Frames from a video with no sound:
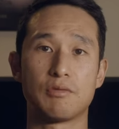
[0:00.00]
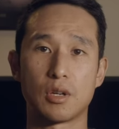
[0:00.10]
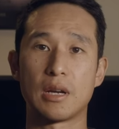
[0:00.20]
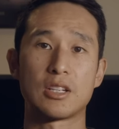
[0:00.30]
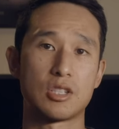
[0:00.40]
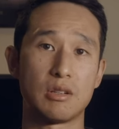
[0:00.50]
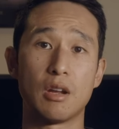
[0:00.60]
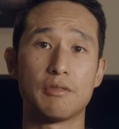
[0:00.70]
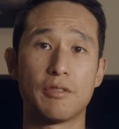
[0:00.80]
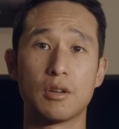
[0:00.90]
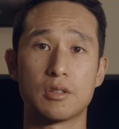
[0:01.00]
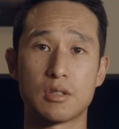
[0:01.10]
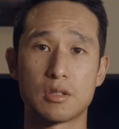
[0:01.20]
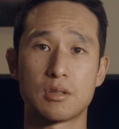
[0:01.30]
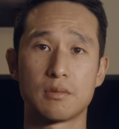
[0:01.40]
got actually no
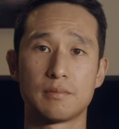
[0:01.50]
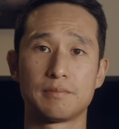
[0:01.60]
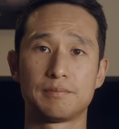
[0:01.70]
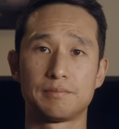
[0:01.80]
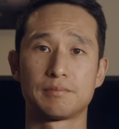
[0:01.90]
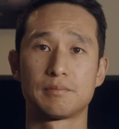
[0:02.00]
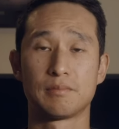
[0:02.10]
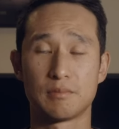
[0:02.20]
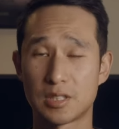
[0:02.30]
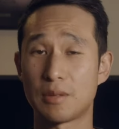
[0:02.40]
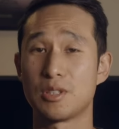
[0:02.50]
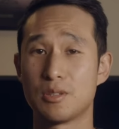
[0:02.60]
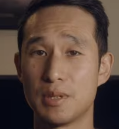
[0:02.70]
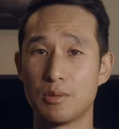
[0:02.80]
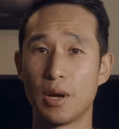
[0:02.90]
focus. Something
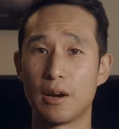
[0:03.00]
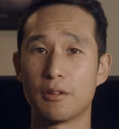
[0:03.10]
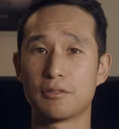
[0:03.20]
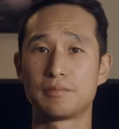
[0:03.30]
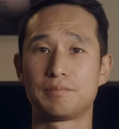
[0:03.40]
to be aware of.